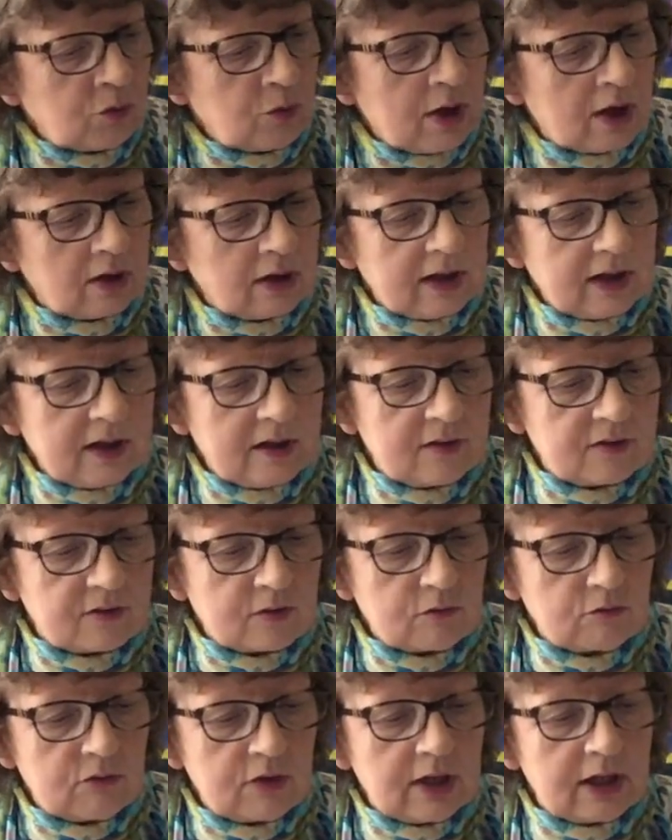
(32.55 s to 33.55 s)
Well, here's
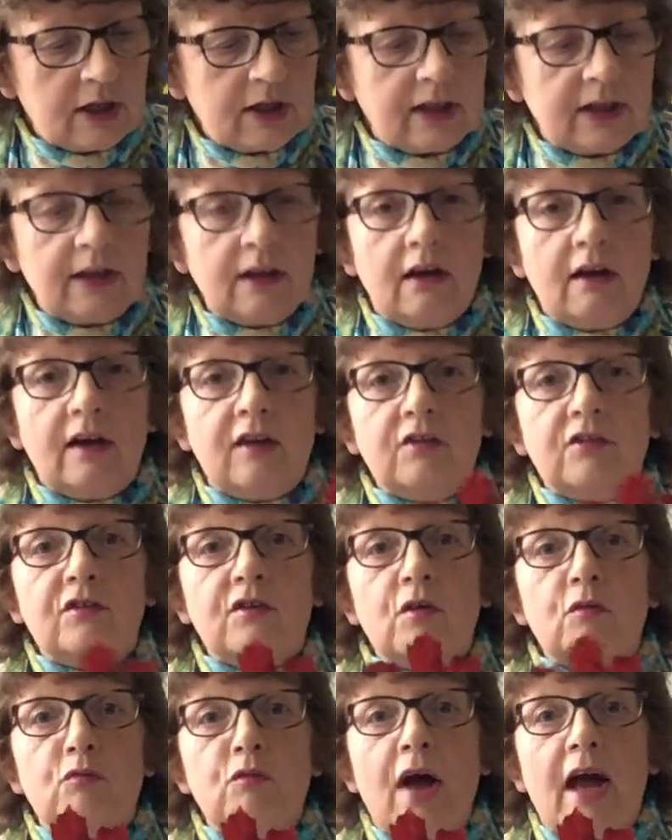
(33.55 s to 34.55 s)
a really nice
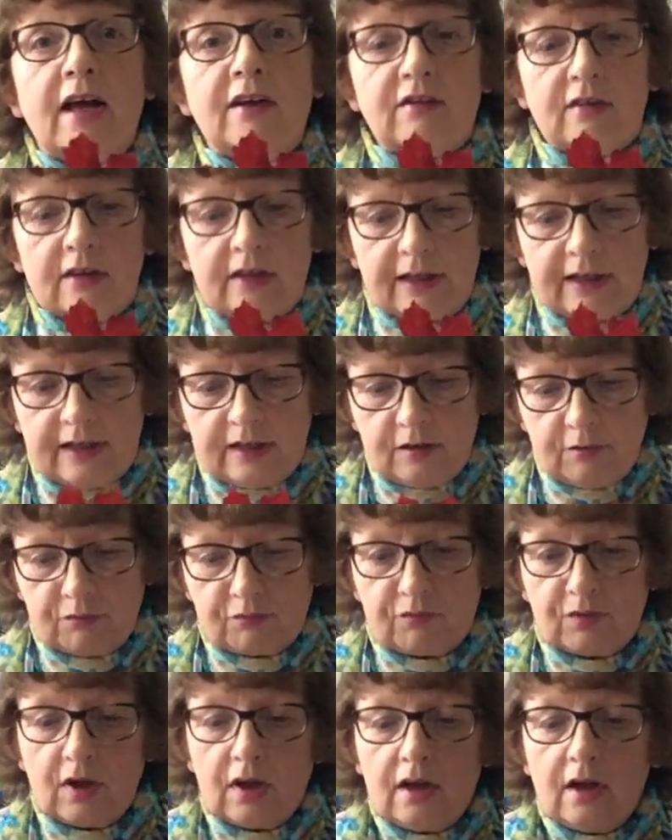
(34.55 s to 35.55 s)
red
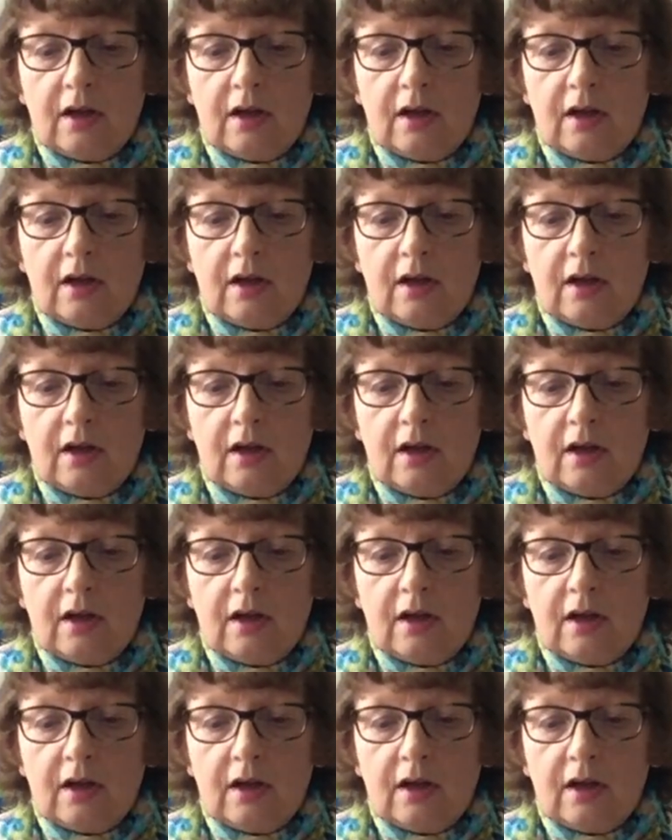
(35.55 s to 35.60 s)
leaf.